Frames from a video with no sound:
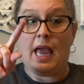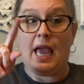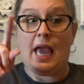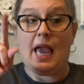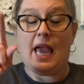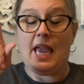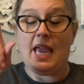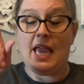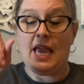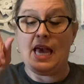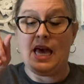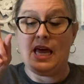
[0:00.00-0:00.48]

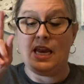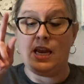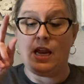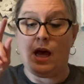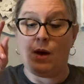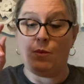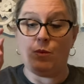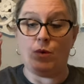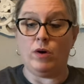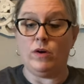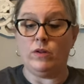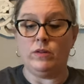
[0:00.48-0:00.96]
and
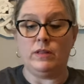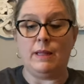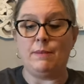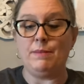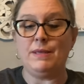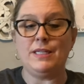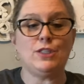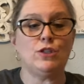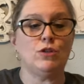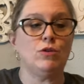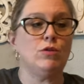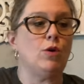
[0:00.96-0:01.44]
well let
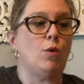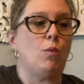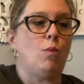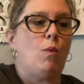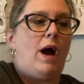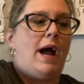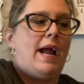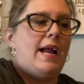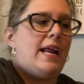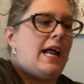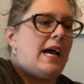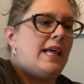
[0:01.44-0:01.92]
me do the
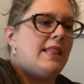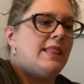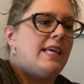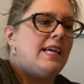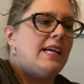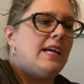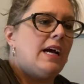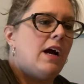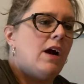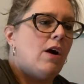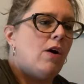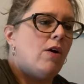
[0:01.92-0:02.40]
white i
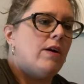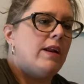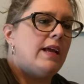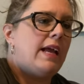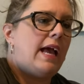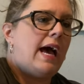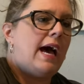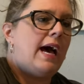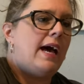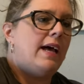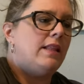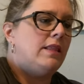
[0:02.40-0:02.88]
think i already
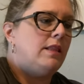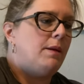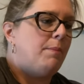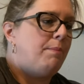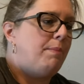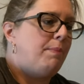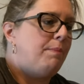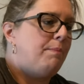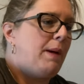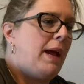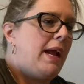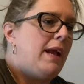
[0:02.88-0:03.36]
had the
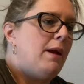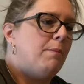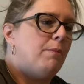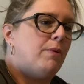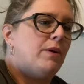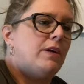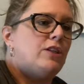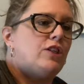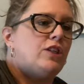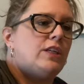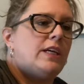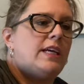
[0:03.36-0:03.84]

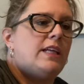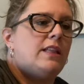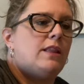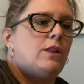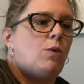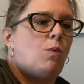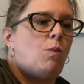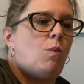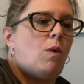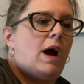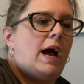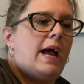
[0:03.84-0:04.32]
paintbrush in
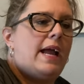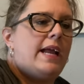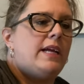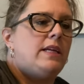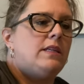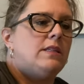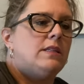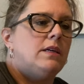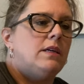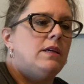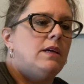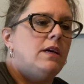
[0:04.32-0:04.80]
the
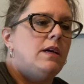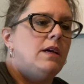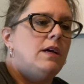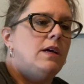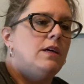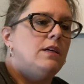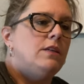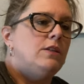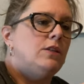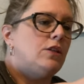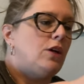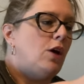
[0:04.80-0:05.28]
white
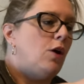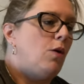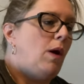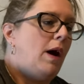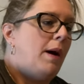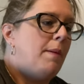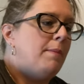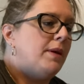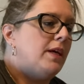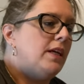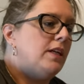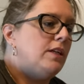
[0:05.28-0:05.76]
so
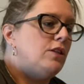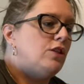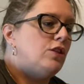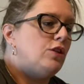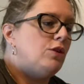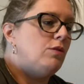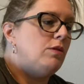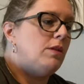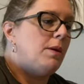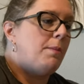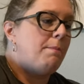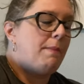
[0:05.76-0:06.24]
i'm going to
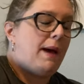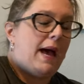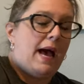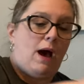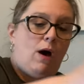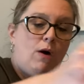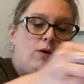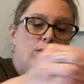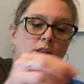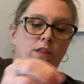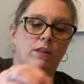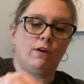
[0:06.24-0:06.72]
do the
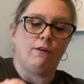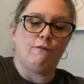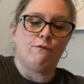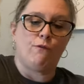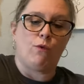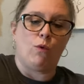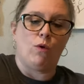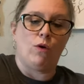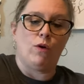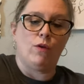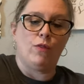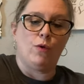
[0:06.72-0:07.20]
mouth
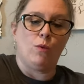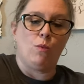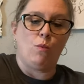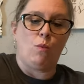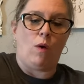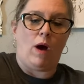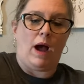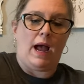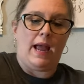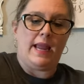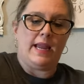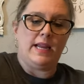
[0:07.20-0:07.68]
for the
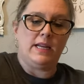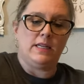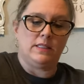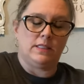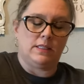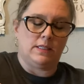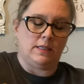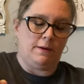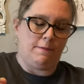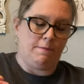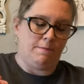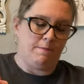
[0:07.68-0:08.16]

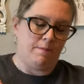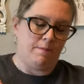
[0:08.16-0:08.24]
white